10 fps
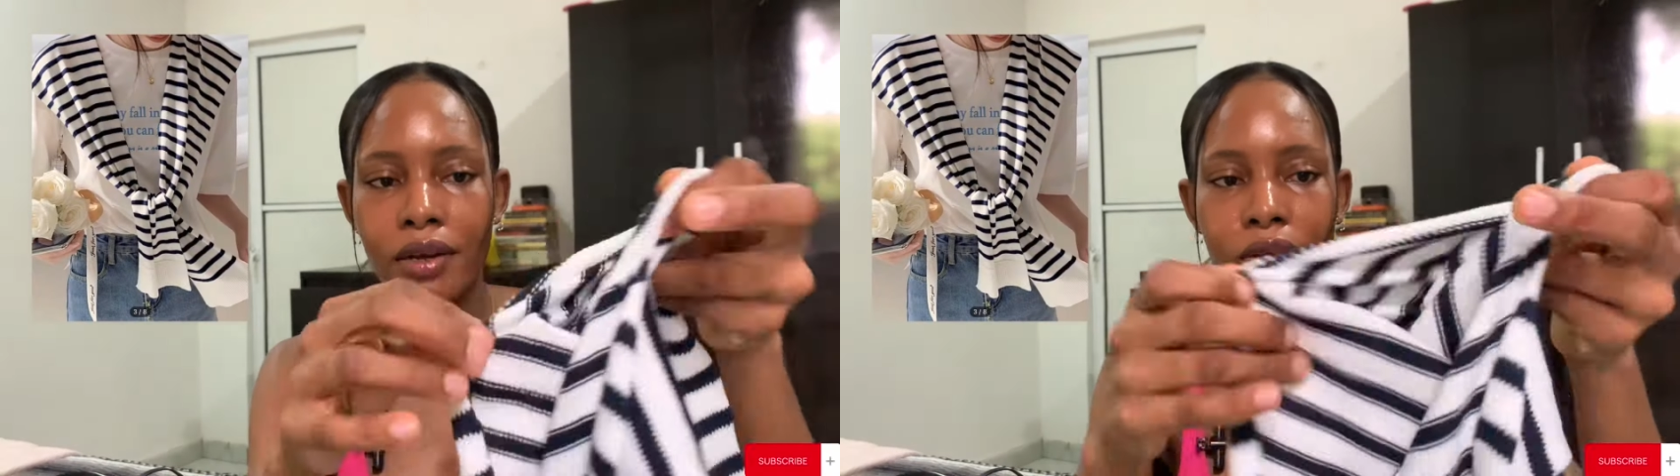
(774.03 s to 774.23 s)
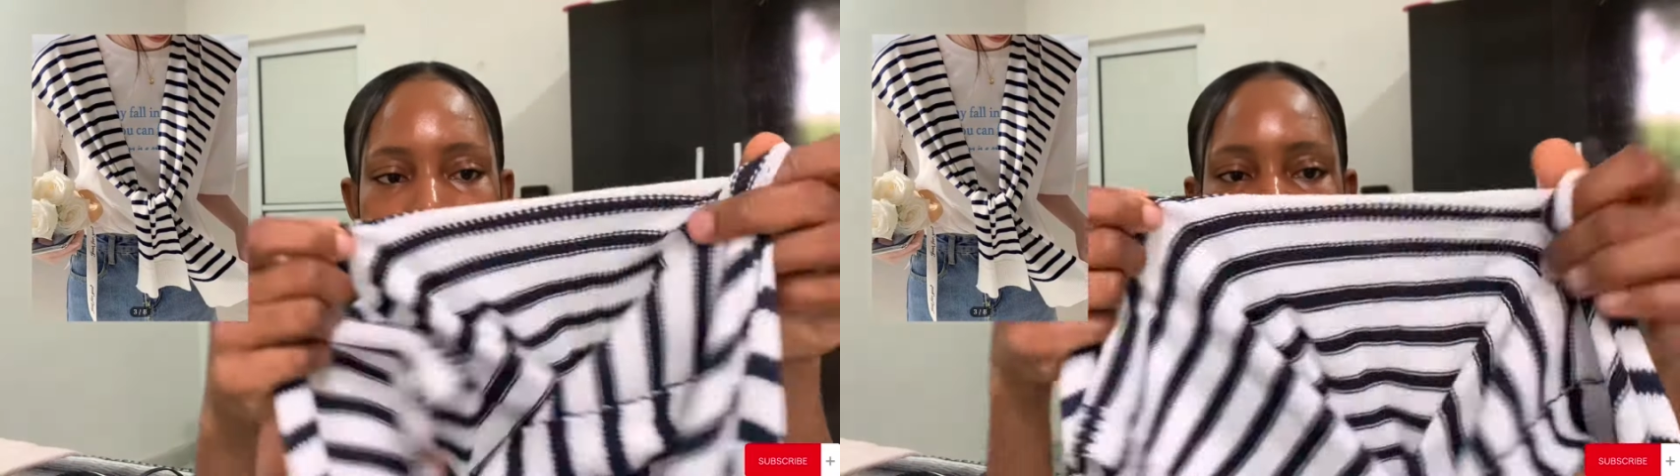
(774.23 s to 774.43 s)

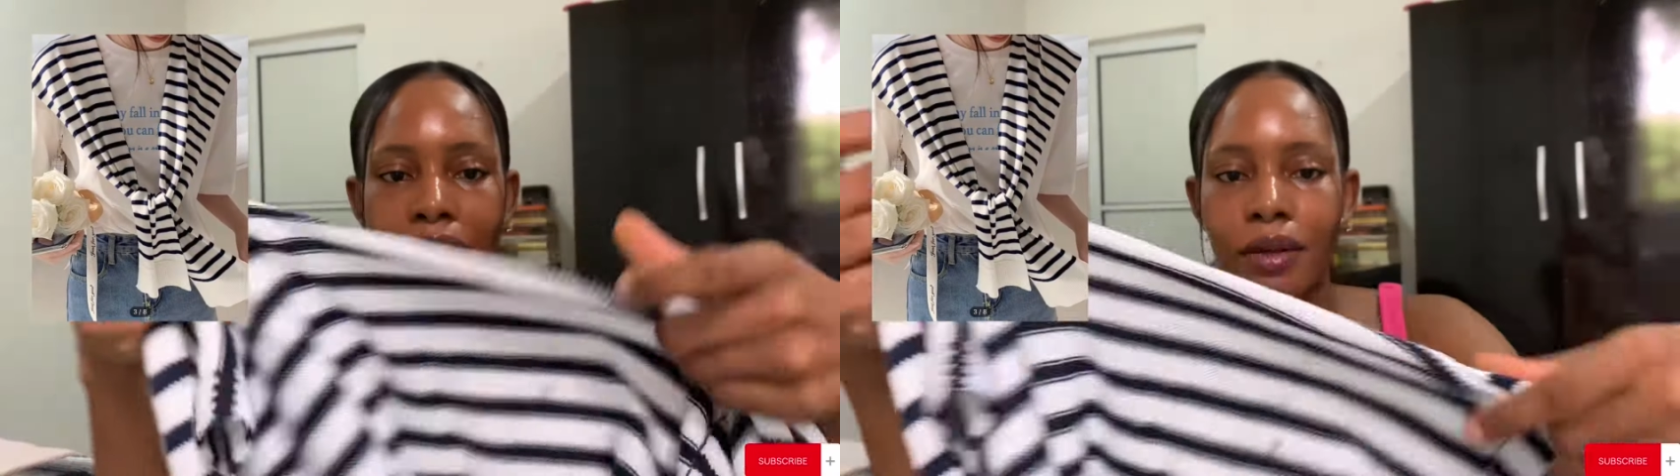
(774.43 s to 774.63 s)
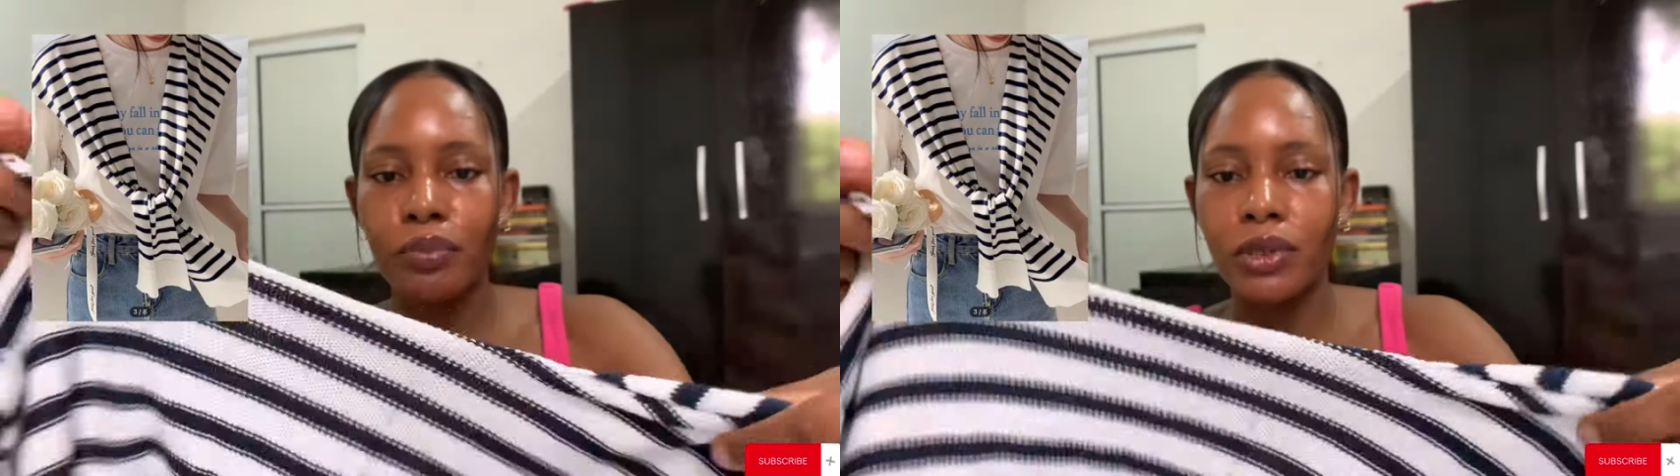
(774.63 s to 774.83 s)
You know, I
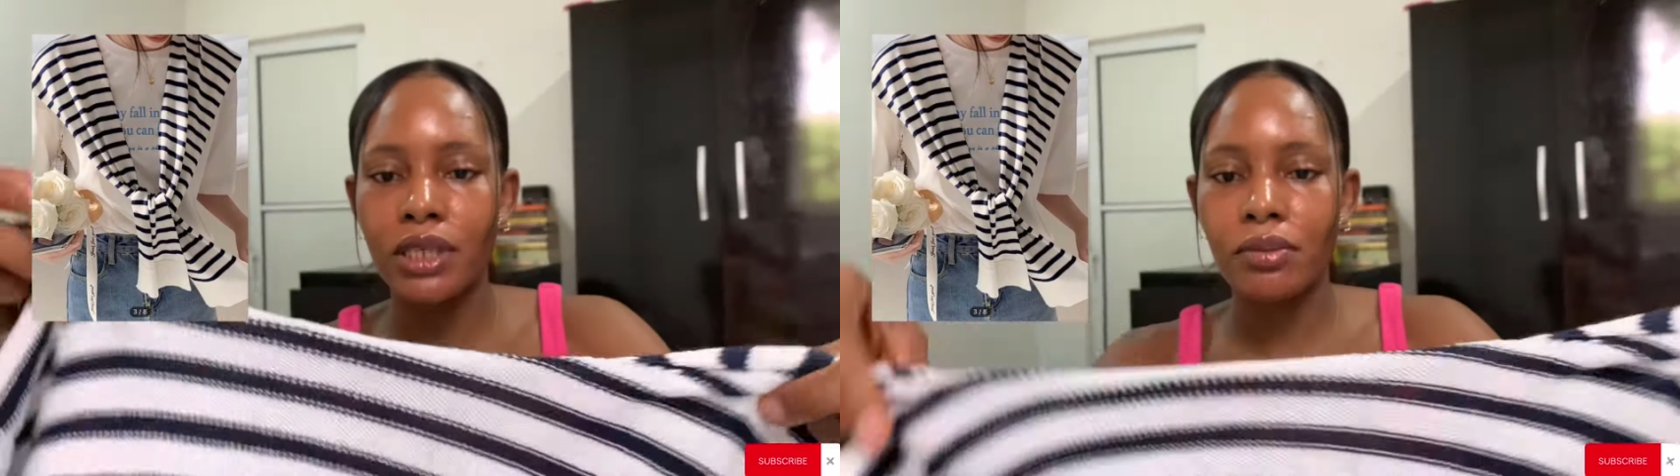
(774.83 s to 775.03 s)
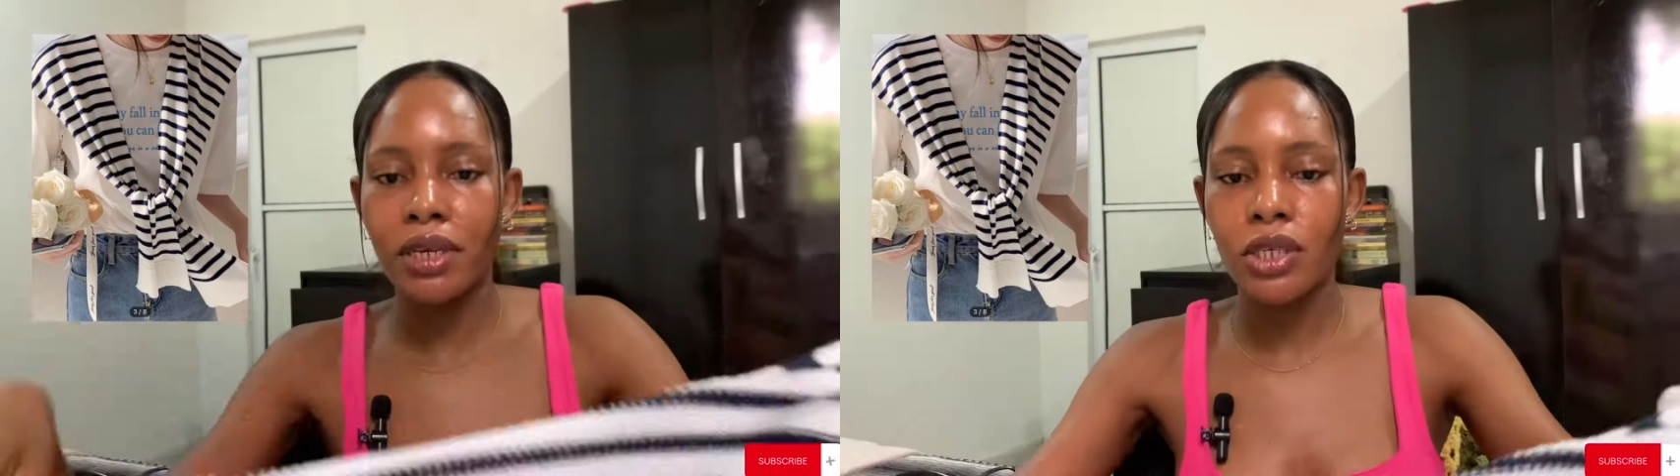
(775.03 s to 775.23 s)
like putting my